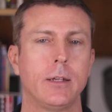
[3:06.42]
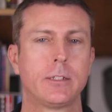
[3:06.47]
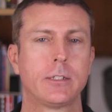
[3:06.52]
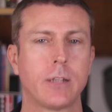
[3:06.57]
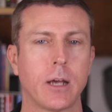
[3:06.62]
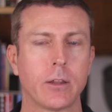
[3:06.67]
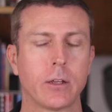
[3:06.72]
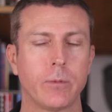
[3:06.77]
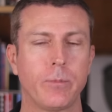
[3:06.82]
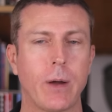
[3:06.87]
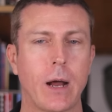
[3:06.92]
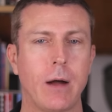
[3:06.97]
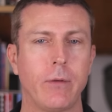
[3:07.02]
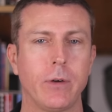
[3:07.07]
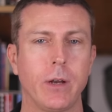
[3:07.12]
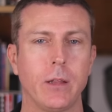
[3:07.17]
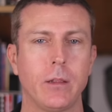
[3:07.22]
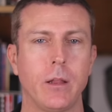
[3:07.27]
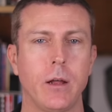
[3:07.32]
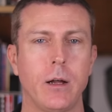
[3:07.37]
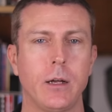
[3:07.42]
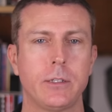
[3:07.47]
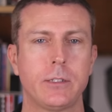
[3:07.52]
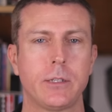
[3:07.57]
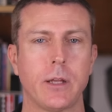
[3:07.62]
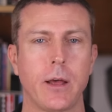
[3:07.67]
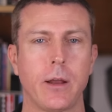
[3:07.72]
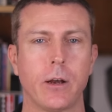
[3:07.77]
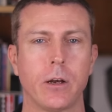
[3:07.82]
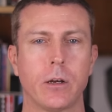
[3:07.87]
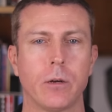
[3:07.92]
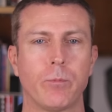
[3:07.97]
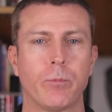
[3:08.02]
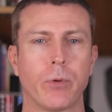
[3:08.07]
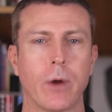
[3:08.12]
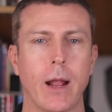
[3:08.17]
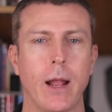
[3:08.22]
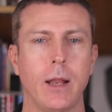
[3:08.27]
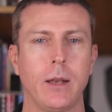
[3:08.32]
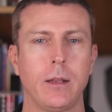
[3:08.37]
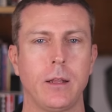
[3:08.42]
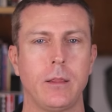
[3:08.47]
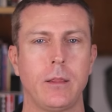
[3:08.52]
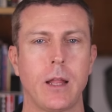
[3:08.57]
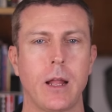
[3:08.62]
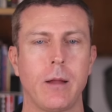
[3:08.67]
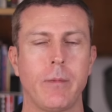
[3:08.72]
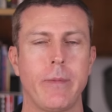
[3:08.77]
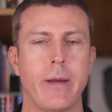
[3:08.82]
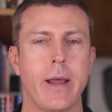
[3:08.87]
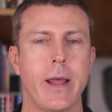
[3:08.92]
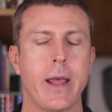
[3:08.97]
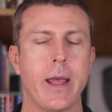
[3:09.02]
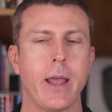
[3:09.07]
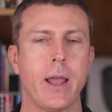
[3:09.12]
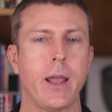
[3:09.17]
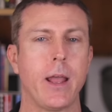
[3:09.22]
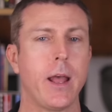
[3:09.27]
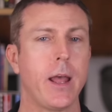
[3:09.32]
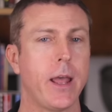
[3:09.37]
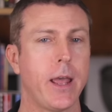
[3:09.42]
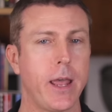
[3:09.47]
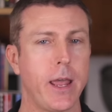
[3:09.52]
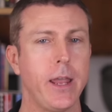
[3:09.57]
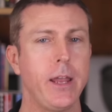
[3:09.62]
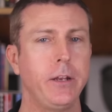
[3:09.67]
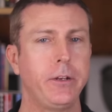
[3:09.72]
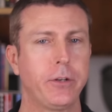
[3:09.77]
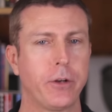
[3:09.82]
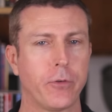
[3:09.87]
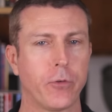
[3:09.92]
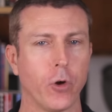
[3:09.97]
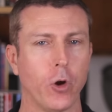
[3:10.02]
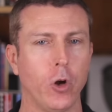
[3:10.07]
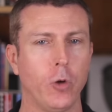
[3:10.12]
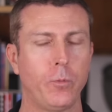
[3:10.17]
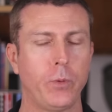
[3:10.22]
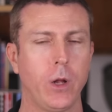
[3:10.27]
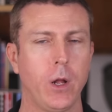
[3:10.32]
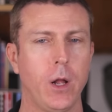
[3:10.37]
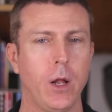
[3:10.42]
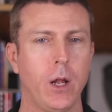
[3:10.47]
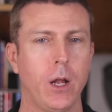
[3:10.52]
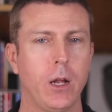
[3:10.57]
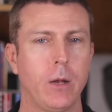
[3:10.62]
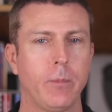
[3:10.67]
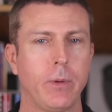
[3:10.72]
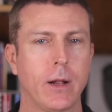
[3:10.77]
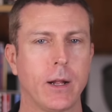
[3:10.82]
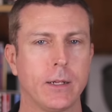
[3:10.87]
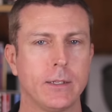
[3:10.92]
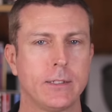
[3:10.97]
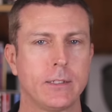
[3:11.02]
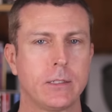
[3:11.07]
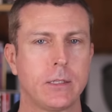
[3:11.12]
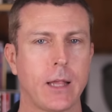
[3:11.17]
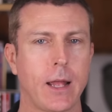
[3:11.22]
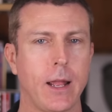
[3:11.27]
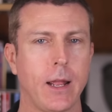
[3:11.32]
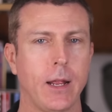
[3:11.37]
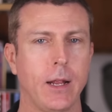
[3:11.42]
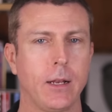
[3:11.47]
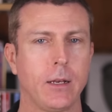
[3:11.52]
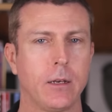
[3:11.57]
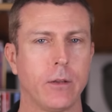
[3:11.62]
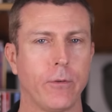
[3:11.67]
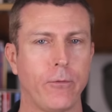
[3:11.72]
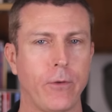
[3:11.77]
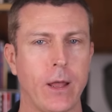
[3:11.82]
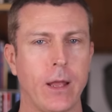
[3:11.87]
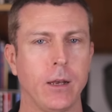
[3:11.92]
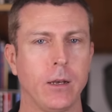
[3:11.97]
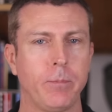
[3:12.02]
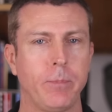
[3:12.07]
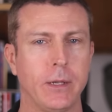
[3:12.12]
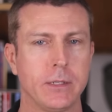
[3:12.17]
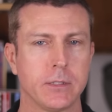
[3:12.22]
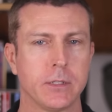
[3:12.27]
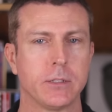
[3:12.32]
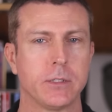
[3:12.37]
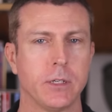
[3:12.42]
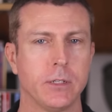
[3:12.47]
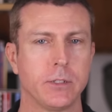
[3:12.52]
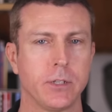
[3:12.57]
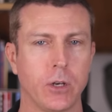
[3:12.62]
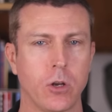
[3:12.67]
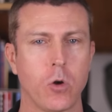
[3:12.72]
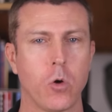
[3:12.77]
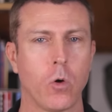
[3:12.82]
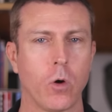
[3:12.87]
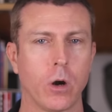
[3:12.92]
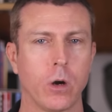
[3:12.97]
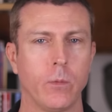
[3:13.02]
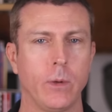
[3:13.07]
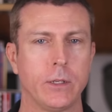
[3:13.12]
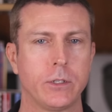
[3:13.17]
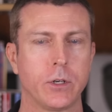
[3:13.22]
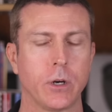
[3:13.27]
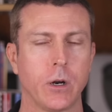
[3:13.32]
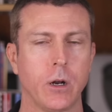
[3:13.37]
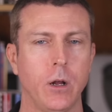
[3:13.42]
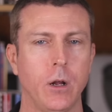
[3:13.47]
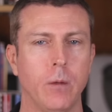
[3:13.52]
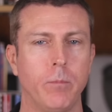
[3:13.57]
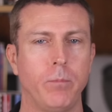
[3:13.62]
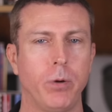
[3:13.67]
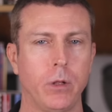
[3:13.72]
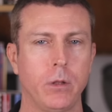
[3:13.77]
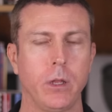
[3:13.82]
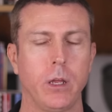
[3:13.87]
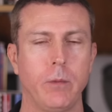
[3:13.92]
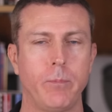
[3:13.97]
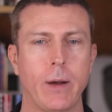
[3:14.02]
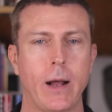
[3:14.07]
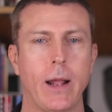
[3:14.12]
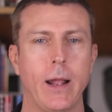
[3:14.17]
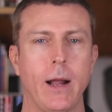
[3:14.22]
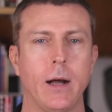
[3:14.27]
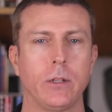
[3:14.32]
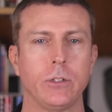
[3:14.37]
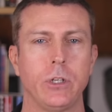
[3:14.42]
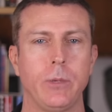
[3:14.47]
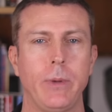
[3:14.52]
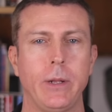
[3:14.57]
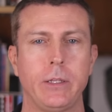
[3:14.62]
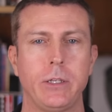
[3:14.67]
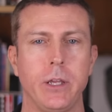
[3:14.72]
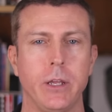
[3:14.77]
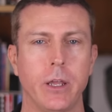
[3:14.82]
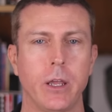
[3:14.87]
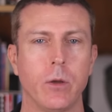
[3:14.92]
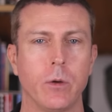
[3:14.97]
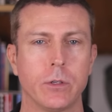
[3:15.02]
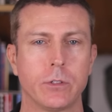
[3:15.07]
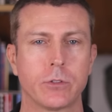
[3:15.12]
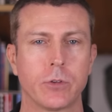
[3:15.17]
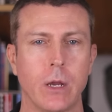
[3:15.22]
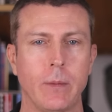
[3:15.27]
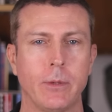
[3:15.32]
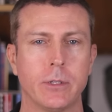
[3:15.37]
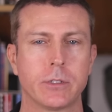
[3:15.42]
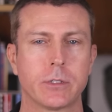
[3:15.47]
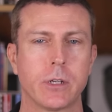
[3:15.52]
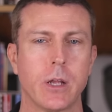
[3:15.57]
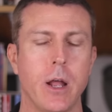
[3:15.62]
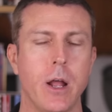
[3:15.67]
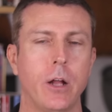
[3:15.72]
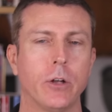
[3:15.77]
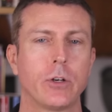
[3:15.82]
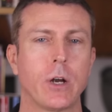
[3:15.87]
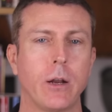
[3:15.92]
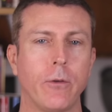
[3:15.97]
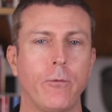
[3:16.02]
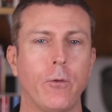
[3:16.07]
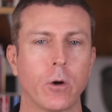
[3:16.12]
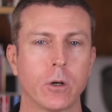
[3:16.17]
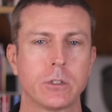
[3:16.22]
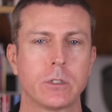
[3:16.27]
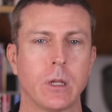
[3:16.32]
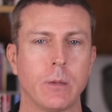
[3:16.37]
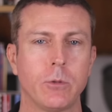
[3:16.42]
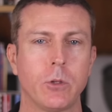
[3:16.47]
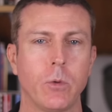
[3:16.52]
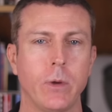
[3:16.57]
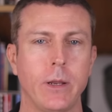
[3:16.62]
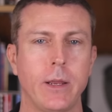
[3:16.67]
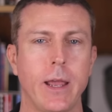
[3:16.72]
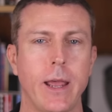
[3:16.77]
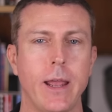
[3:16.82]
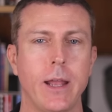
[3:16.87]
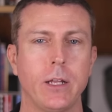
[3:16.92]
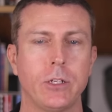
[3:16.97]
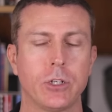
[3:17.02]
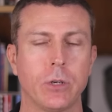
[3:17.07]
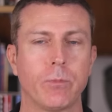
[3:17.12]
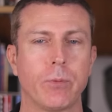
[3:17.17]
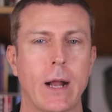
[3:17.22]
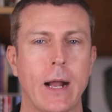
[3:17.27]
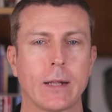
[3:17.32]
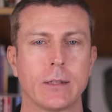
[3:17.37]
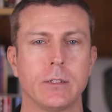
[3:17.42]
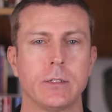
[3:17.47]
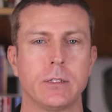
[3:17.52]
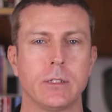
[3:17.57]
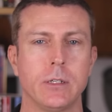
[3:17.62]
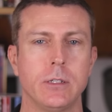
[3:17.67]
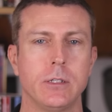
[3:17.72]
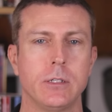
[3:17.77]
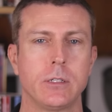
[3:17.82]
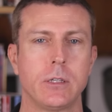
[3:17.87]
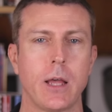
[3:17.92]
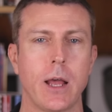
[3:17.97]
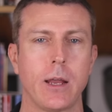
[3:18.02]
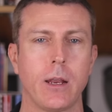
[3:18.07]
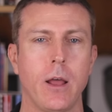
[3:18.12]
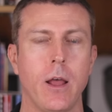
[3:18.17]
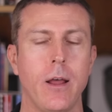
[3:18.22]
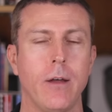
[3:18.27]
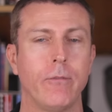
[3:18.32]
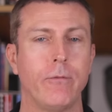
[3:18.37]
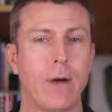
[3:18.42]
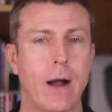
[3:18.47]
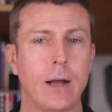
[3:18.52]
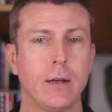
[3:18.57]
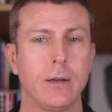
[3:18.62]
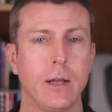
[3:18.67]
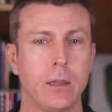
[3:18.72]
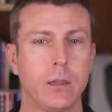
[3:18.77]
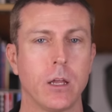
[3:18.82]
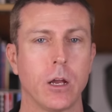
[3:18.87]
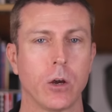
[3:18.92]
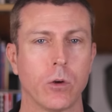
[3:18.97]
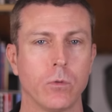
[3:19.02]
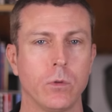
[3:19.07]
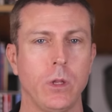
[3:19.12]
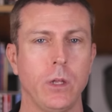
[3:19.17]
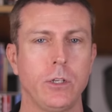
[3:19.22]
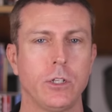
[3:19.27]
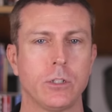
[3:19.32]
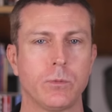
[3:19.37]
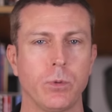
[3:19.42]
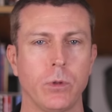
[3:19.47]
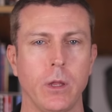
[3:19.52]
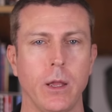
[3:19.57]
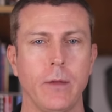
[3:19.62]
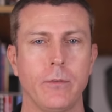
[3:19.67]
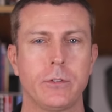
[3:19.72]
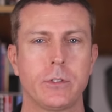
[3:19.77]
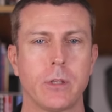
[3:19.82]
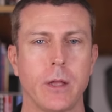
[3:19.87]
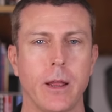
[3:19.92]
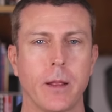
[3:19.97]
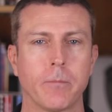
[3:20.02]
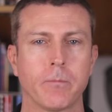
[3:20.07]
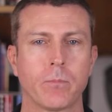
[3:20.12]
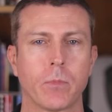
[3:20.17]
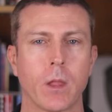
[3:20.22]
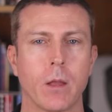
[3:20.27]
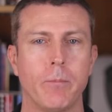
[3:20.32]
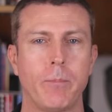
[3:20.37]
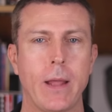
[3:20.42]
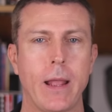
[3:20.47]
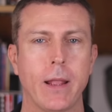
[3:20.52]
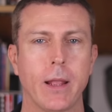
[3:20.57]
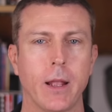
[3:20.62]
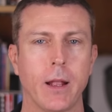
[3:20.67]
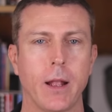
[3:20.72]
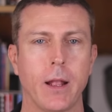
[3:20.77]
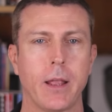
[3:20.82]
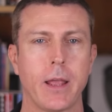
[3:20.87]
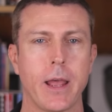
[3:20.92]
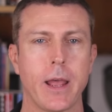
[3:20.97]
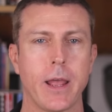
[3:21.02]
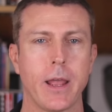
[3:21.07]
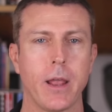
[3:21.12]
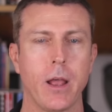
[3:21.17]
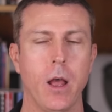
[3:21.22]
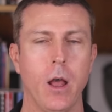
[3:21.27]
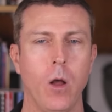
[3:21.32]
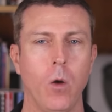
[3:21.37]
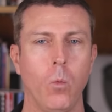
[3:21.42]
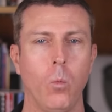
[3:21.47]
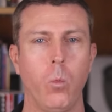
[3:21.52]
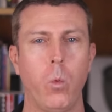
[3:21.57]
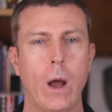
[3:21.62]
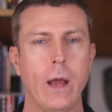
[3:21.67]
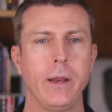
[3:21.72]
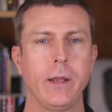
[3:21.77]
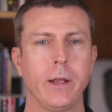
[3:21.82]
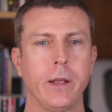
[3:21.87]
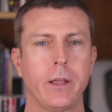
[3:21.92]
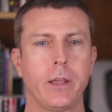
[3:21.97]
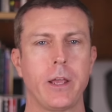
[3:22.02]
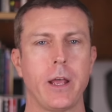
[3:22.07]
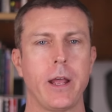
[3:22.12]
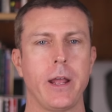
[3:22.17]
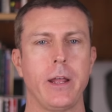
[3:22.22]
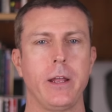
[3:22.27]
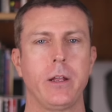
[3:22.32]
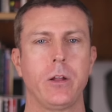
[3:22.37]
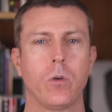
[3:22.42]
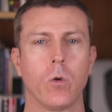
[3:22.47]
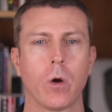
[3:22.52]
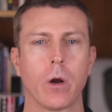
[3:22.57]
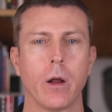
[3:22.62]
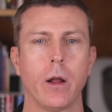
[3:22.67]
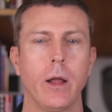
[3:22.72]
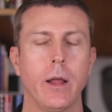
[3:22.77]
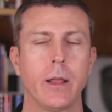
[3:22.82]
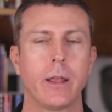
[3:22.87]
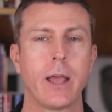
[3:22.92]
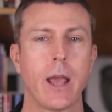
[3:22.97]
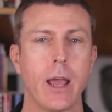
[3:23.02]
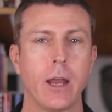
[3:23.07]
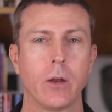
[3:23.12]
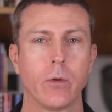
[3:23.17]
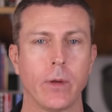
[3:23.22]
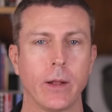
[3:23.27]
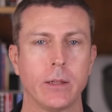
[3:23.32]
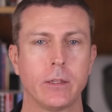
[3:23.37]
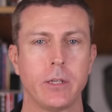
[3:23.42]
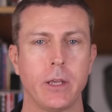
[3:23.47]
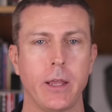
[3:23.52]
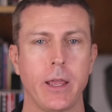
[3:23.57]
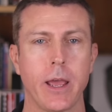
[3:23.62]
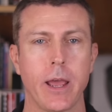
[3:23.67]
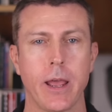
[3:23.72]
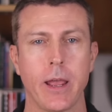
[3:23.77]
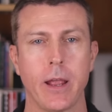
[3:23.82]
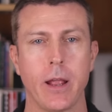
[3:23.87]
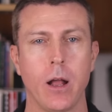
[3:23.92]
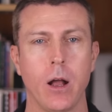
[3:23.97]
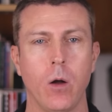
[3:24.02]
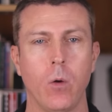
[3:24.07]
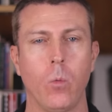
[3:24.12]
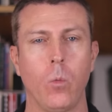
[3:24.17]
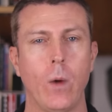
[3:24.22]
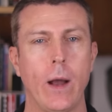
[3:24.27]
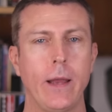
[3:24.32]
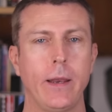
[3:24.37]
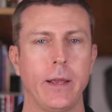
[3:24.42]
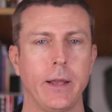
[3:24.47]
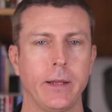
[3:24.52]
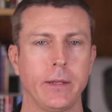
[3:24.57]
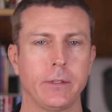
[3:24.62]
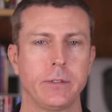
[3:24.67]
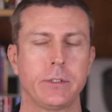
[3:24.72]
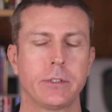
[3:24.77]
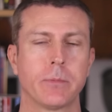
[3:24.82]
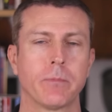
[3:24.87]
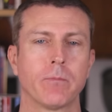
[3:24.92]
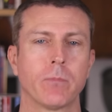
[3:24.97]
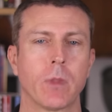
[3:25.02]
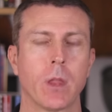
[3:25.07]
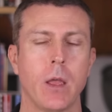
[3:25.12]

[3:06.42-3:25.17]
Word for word: Southern Poverty Law Center branded them a hate group because they defend businesses in court, which are bullied by L G B T Q extremists, trying to force them to engage in practices that violate their religious beliefs, like baking a gay wedding cake or catering to gay weddings.